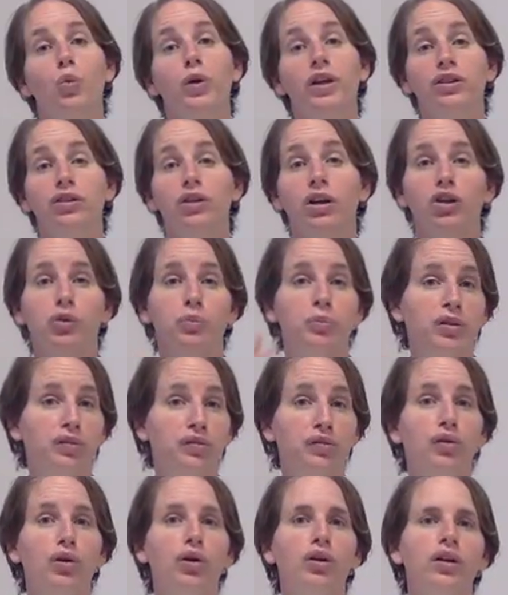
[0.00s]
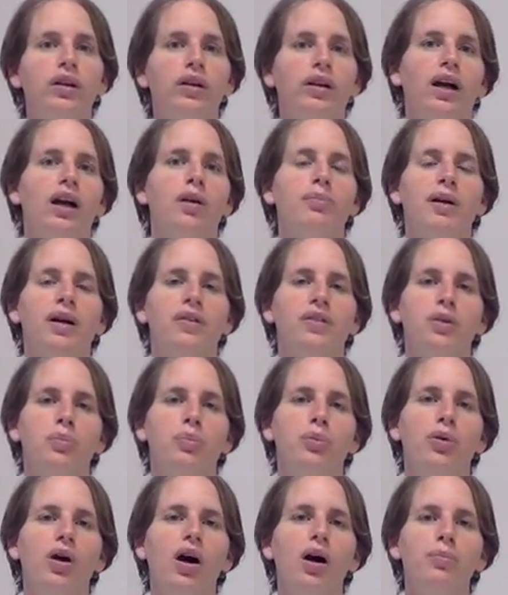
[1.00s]
We talked before about the
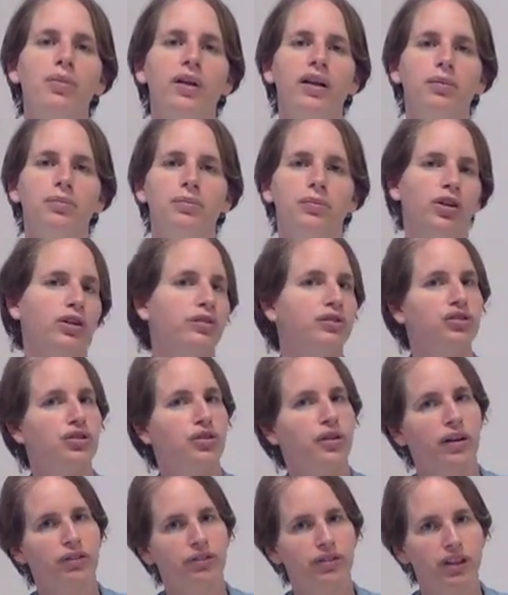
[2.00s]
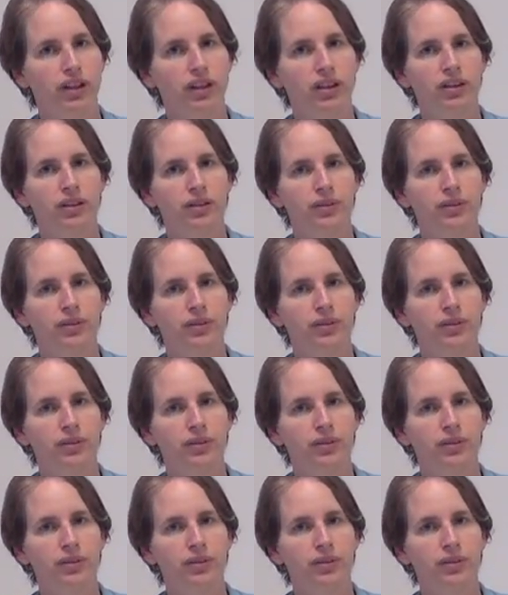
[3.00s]
problem of traffic.